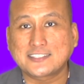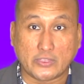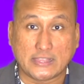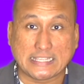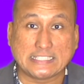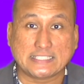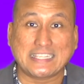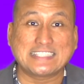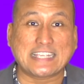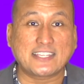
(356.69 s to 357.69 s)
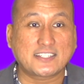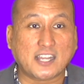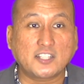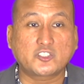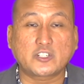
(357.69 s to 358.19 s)
This is a
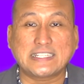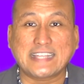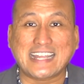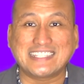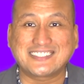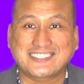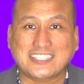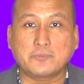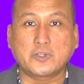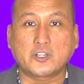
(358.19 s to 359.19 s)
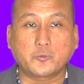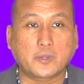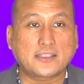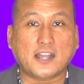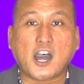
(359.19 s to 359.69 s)
country that is simmered with